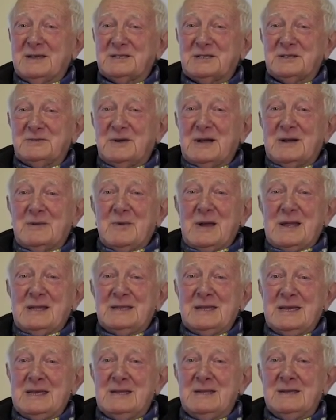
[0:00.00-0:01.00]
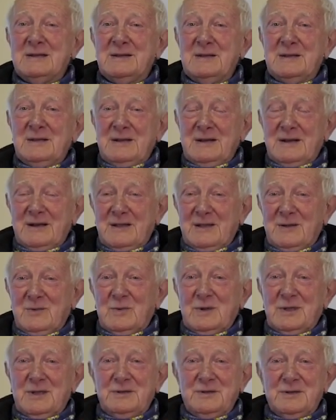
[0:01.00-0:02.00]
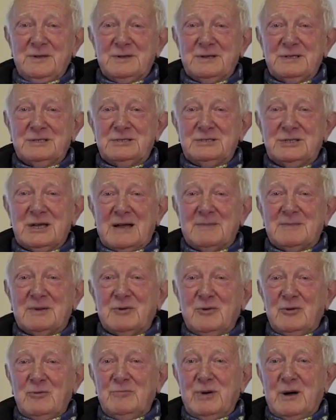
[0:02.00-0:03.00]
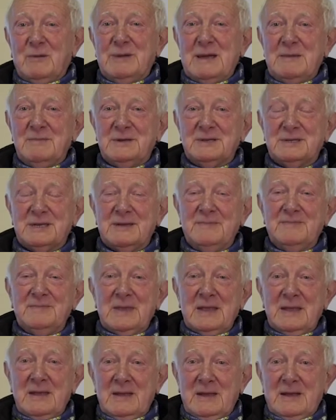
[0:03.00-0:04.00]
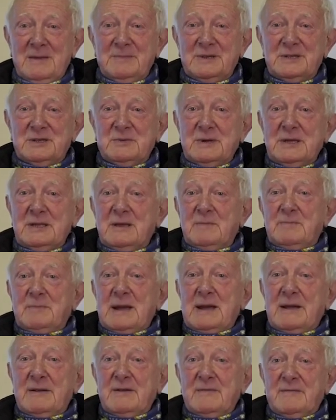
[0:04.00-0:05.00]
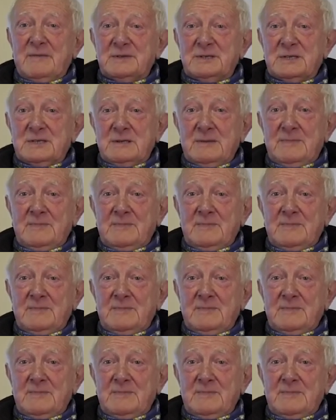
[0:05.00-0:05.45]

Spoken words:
So I went in along with another chap called Bob Emmett. And between the pair of us,